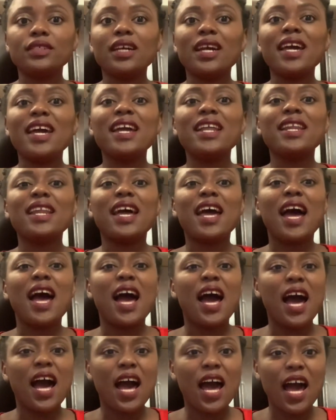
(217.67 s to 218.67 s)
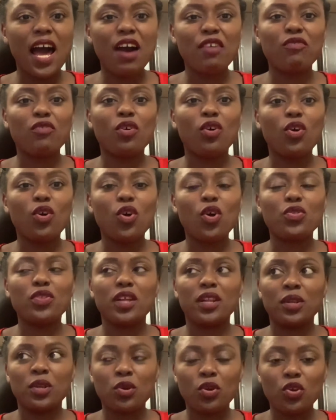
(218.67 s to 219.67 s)
and have all the
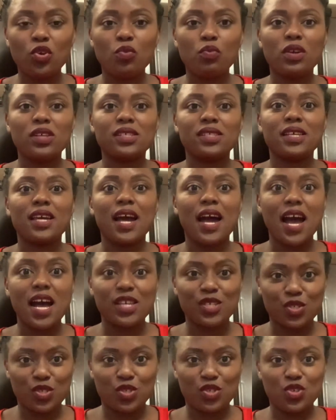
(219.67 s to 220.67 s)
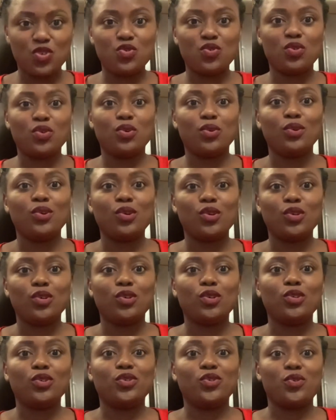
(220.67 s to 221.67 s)
documents they asked you
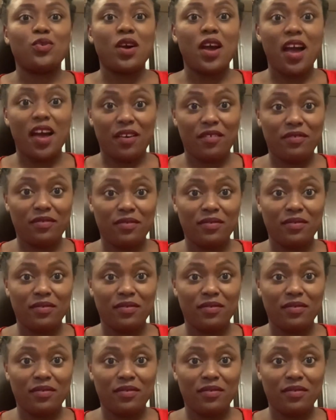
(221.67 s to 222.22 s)
to have.